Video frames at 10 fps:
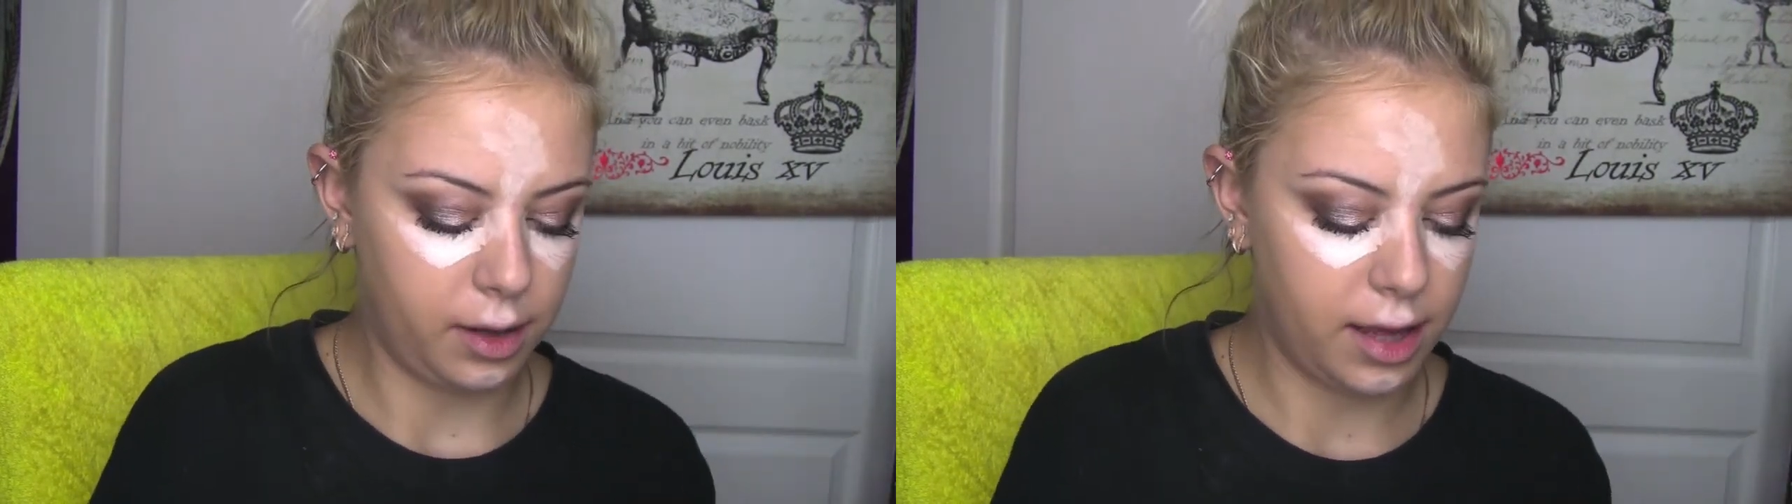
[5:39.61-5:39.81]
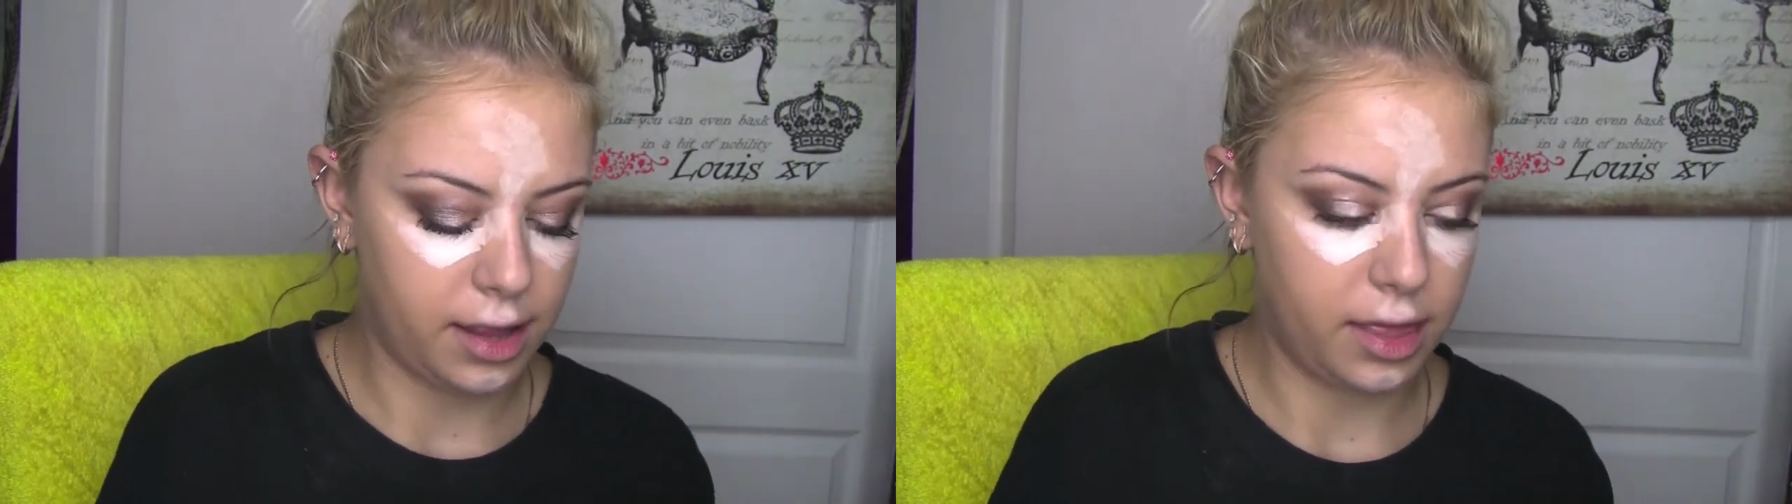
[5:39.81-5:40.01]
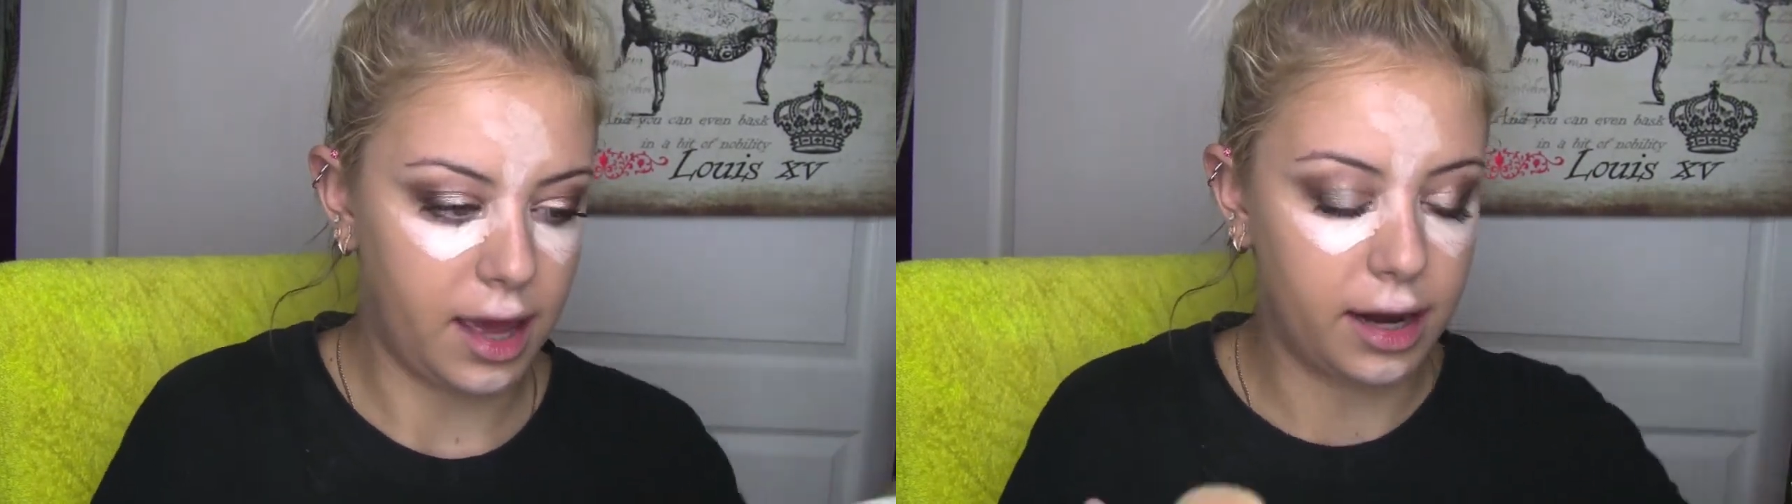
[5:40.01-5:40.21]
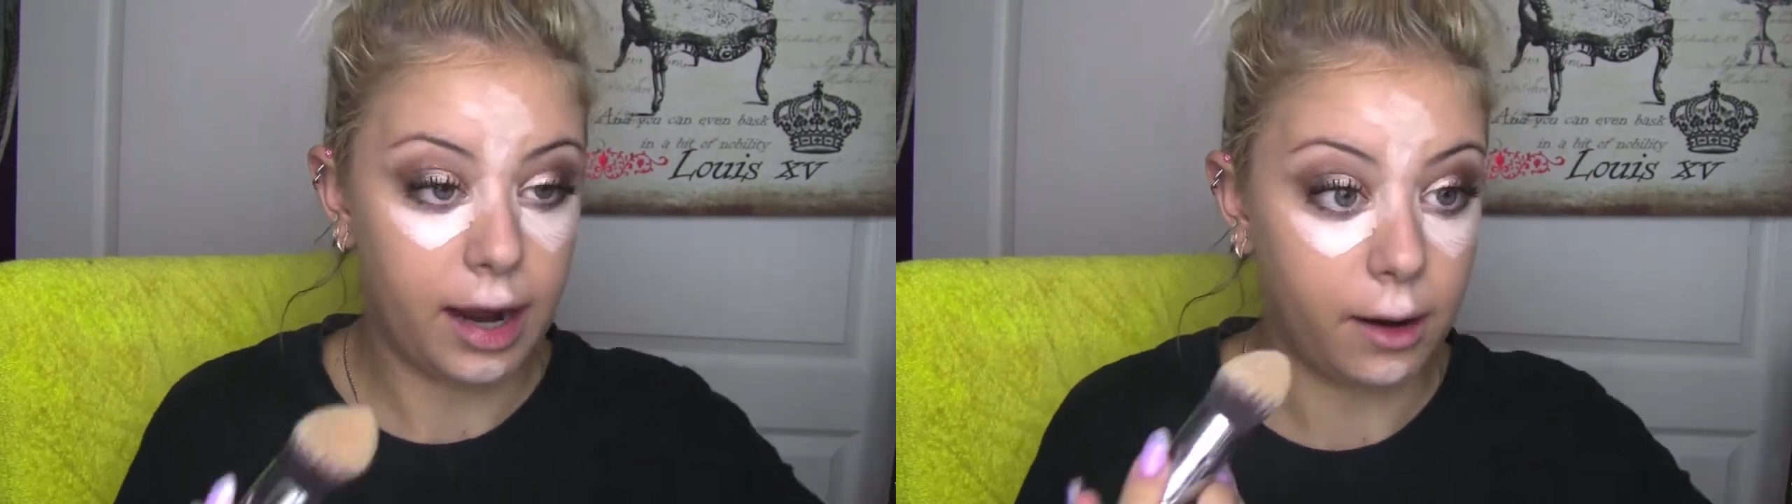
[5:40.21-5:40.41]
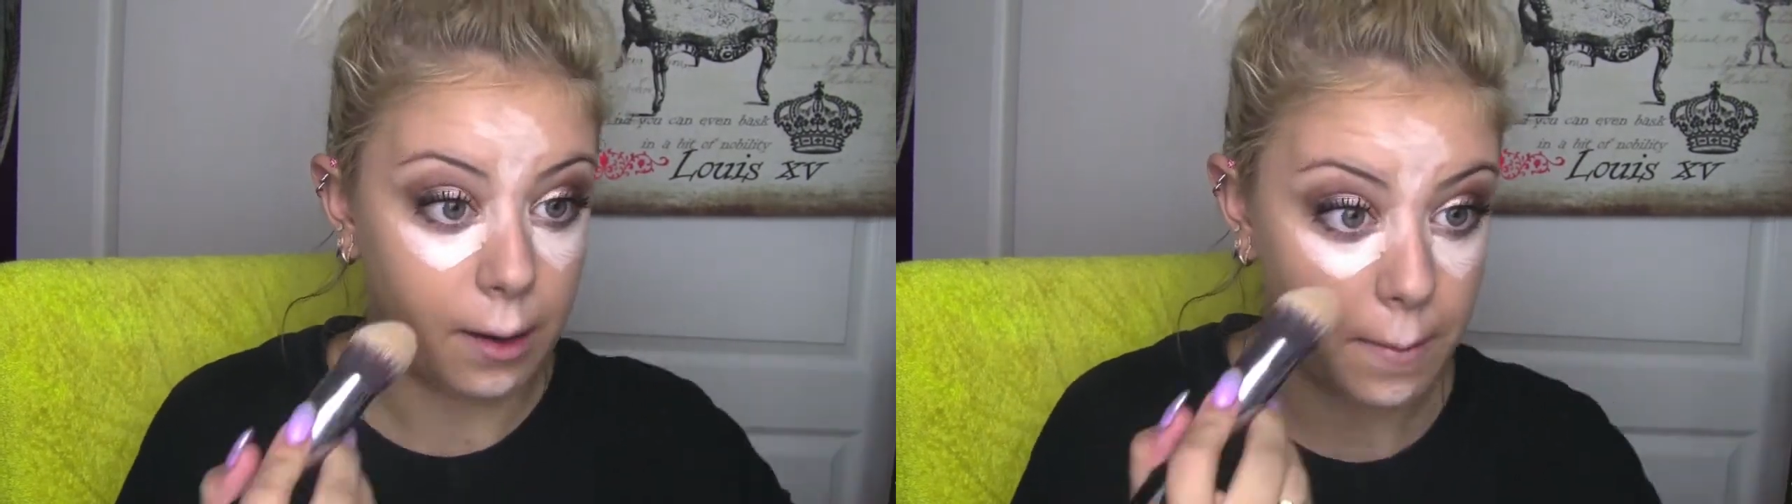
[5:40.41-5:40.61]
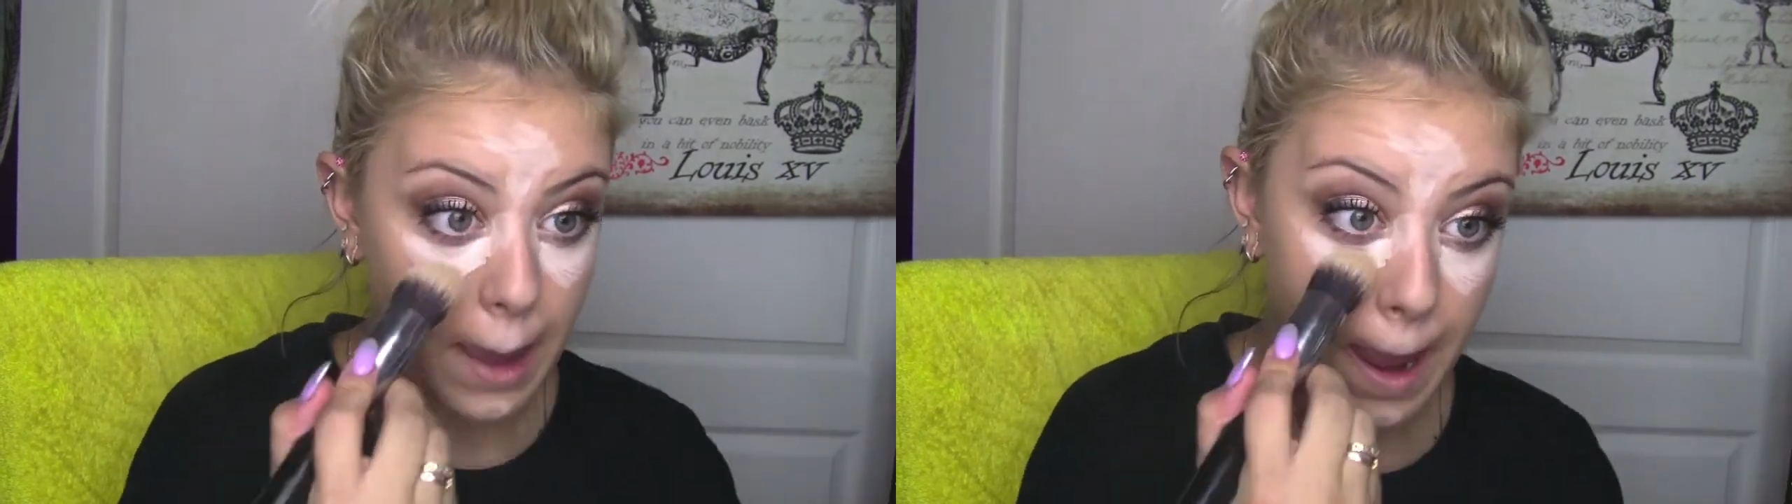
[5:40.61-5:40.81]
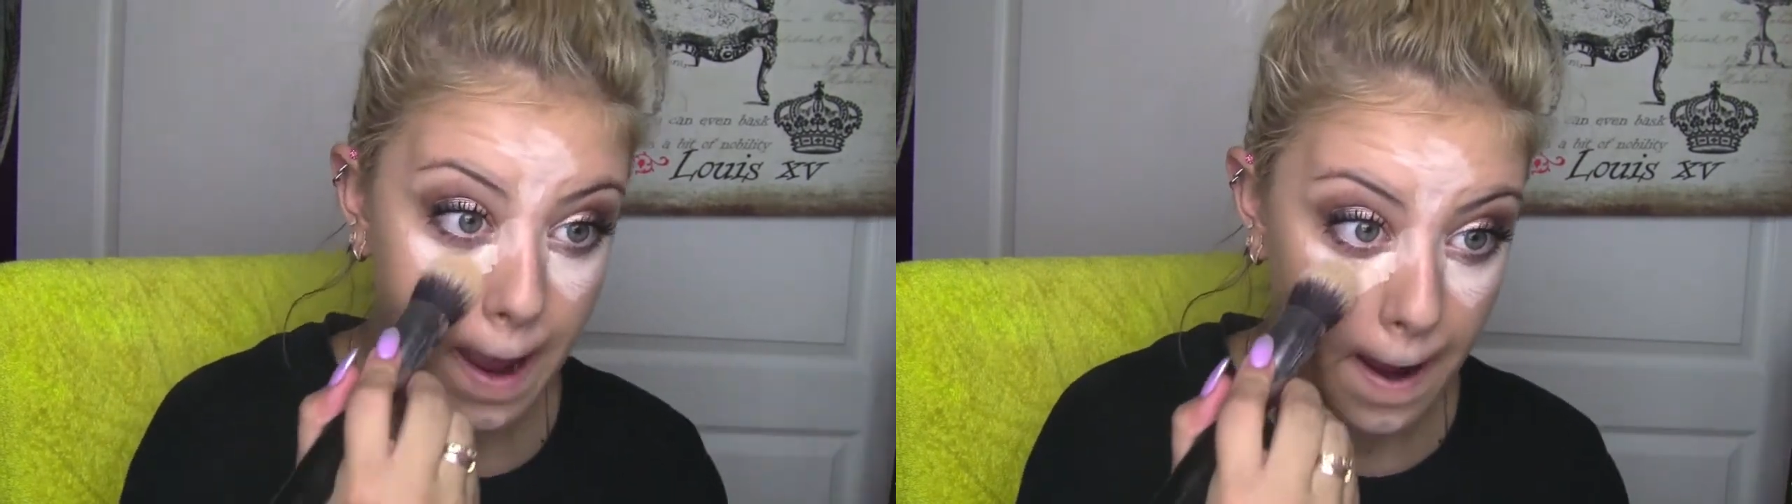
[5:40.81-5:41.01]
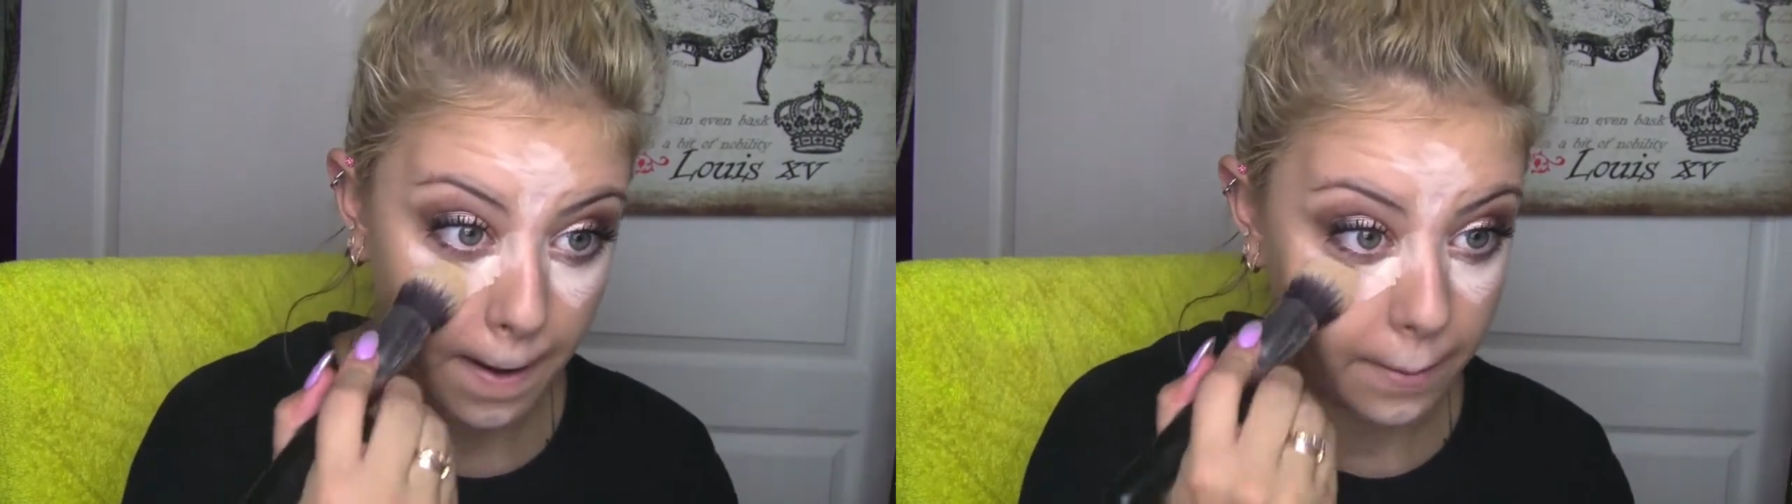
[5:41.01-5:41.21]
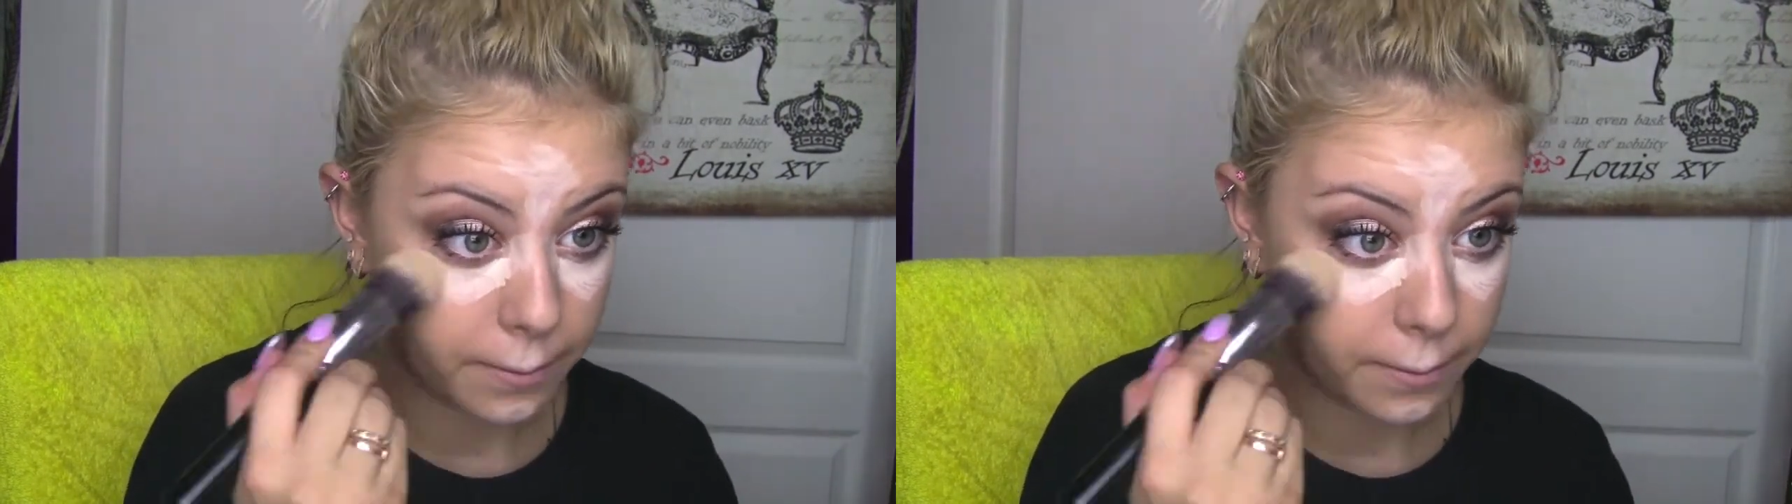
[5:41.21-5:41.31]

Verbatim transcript: blend that out a bit.